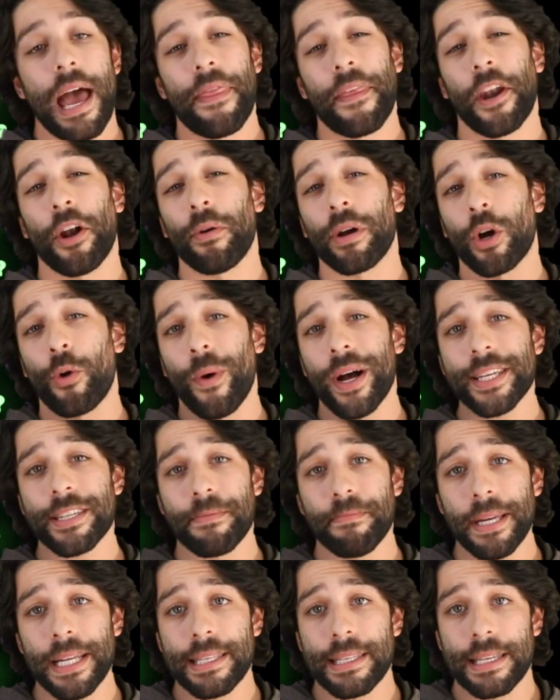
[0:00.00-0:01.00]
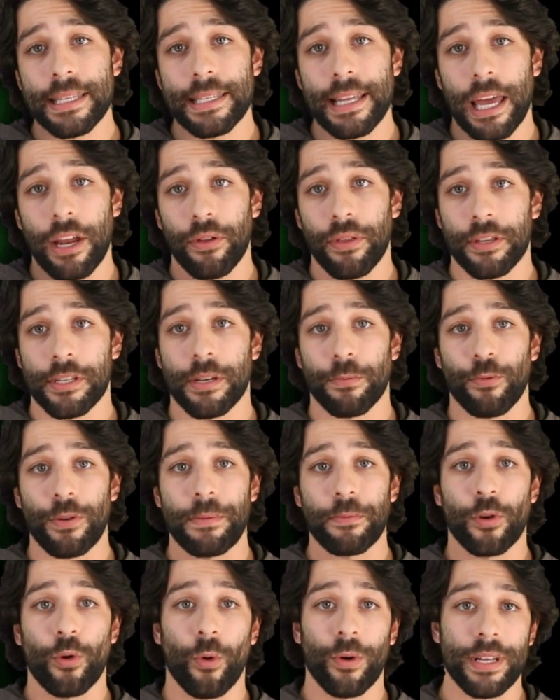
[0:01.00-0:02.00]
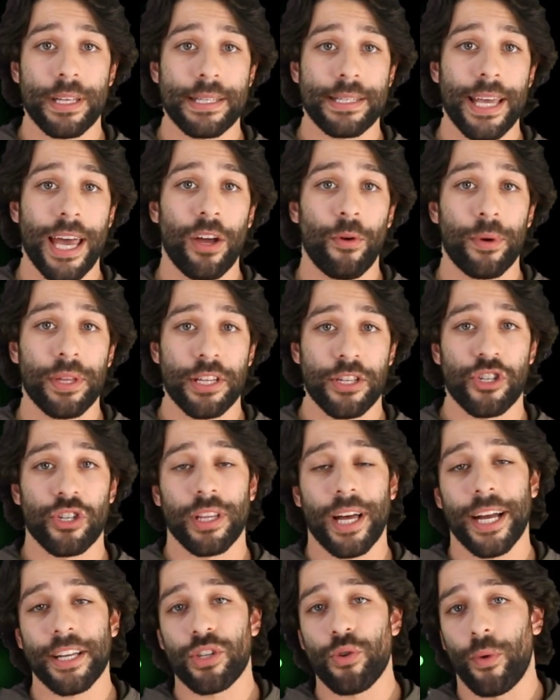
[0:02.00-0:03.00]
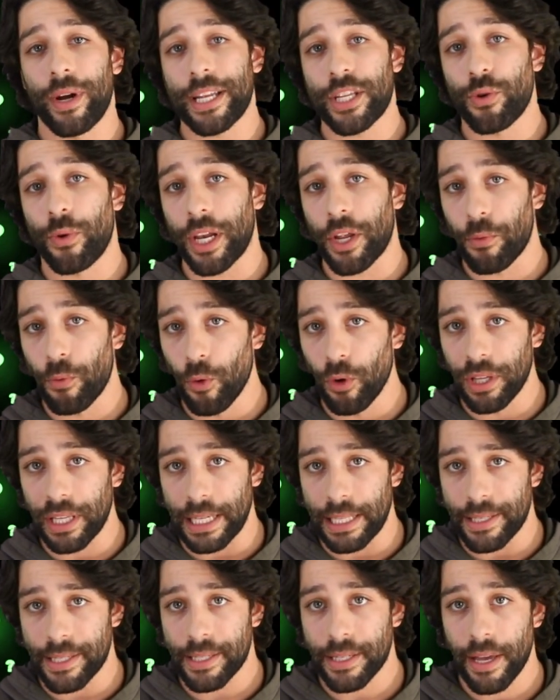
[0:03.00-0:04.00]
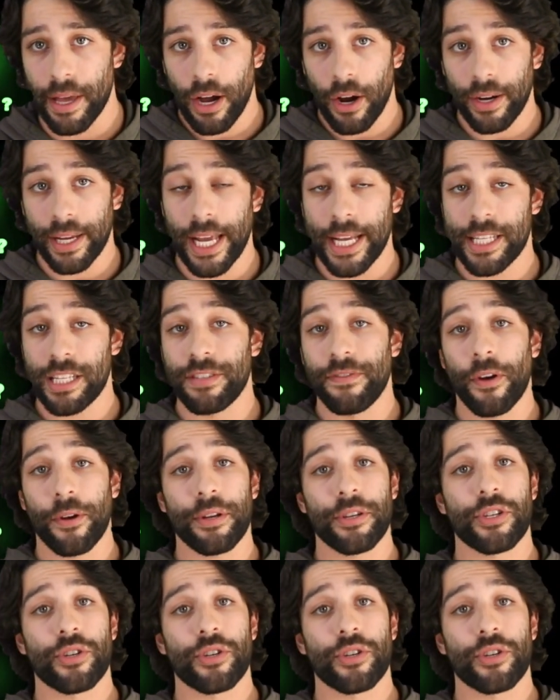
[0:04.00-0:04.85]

and that our request meets the standard the Supreme Court set with its July twenty twenty rulings. Our case is very